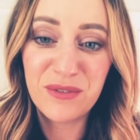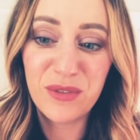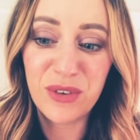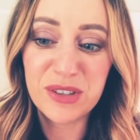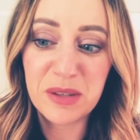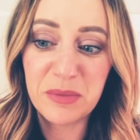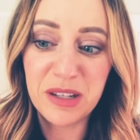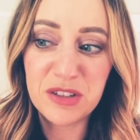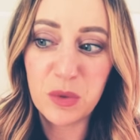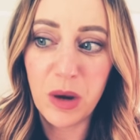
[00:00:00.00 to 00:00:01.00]
for somebody
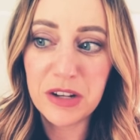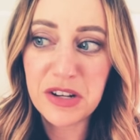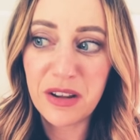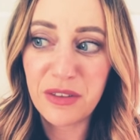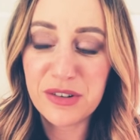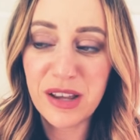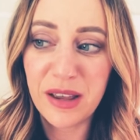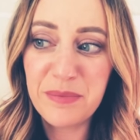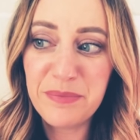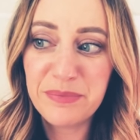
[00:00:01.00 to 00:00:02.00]
to watch another
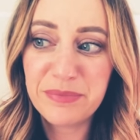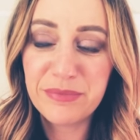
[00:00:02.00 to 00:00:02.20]
time.